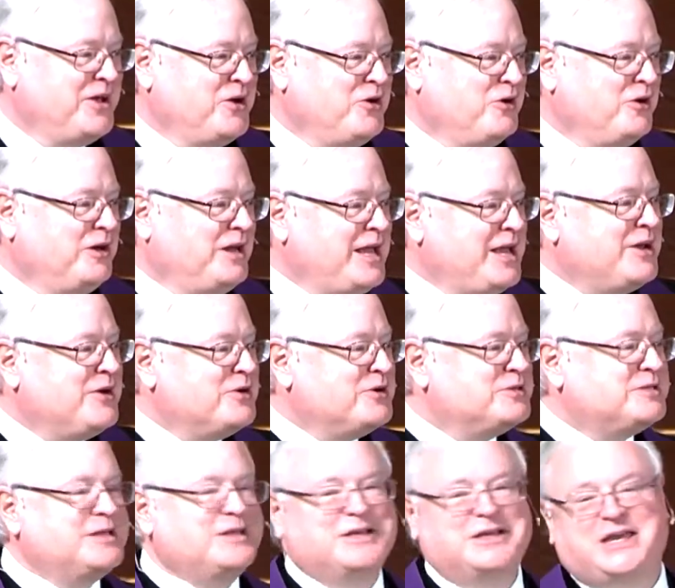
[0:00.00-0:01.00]
who are
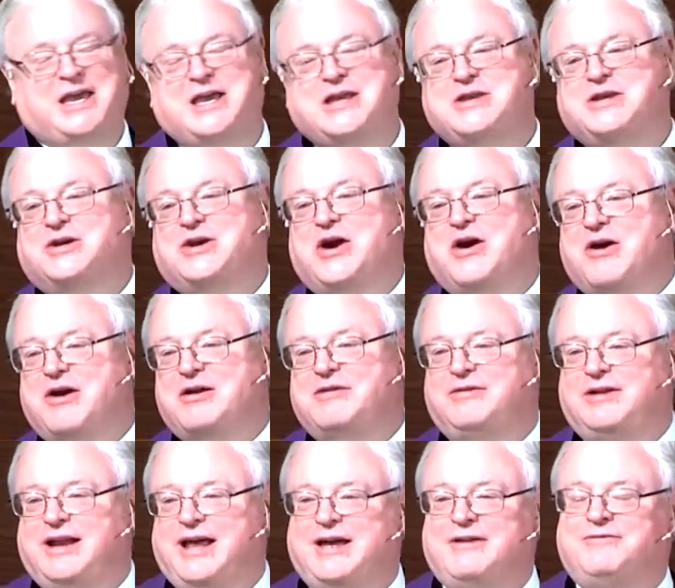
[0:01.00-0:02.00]
leaders in the Kenya
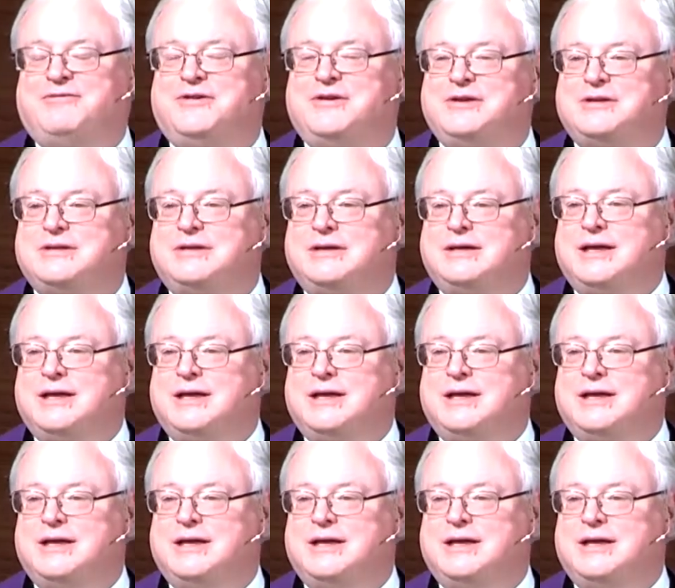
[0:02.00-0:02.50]
Carnival effort.